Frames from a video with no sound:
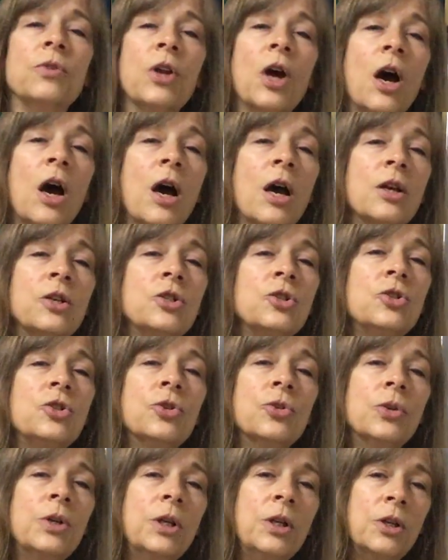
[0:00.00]
NAJ
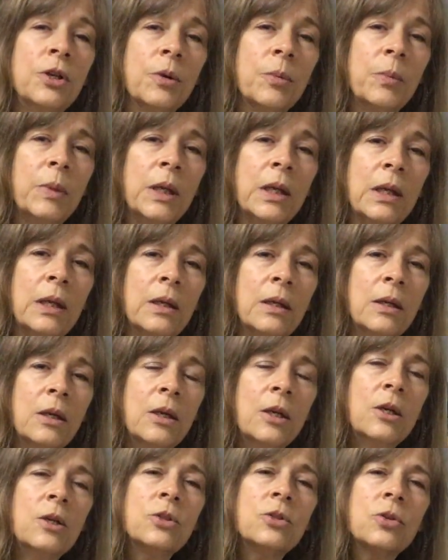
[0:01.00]
during your meeting.
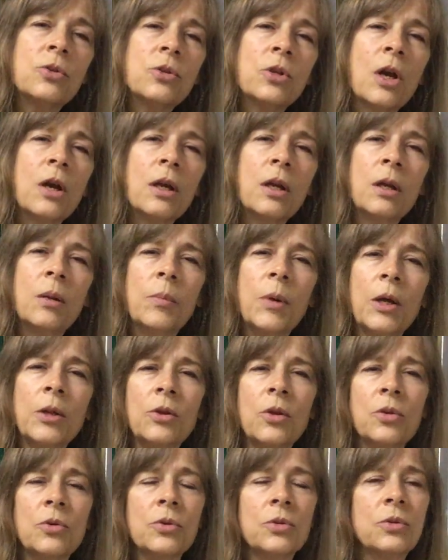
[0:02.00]
So talking about
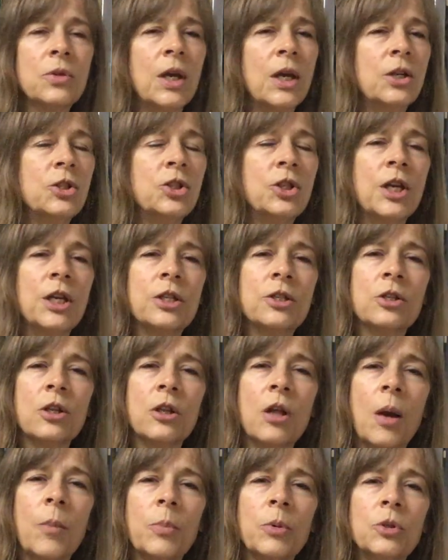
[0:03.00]
those educational
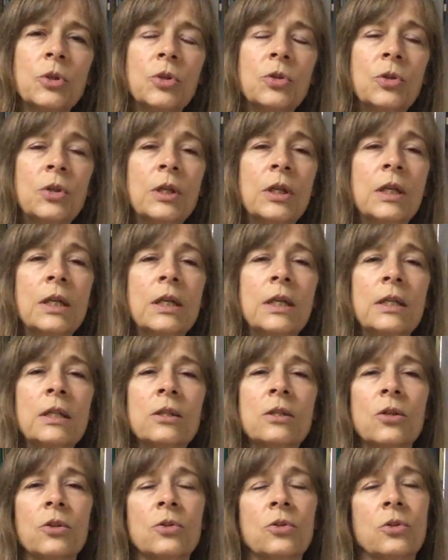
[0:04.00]
opportunities,
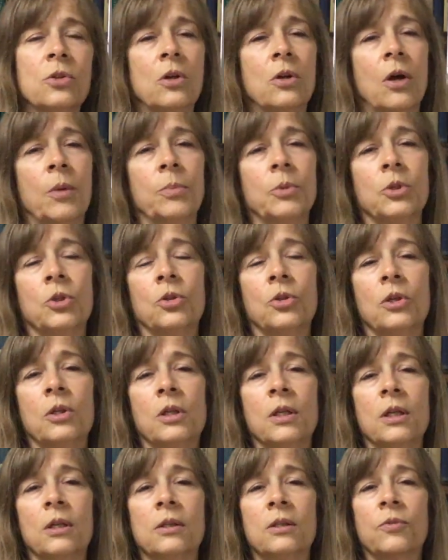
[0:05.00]
those
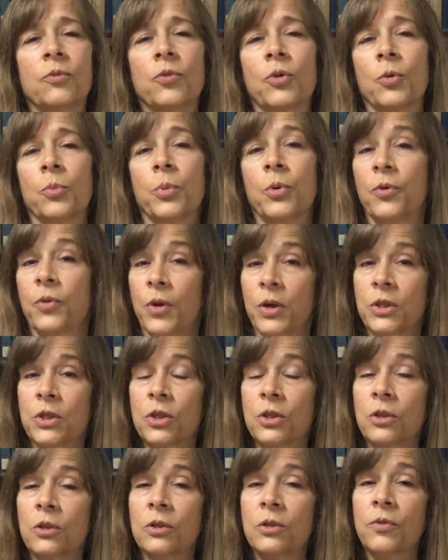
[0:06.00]
opportunities for
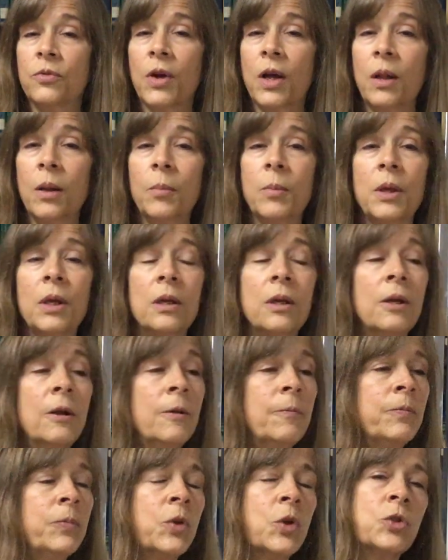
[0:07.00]
professional development,
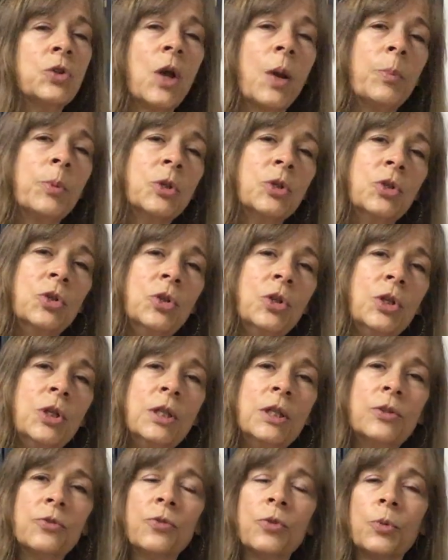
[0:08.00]
those
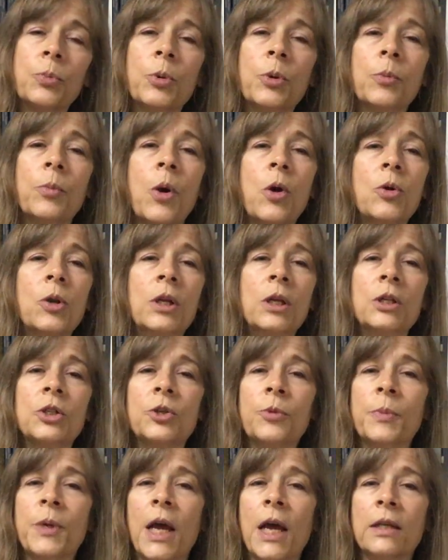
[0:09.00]
opportunities for promoting
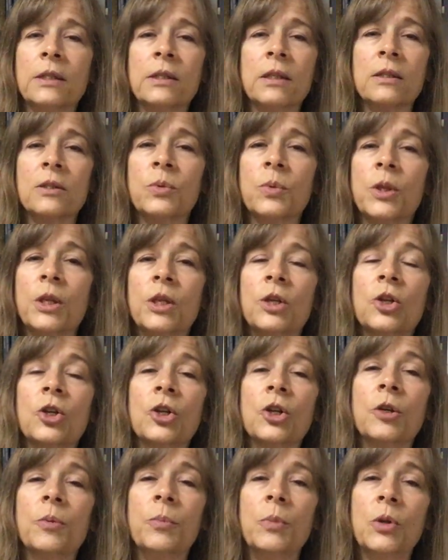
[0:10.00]
gymnastics within your
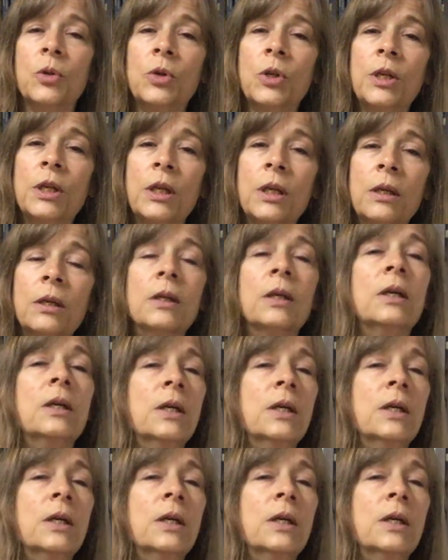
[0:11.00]
community.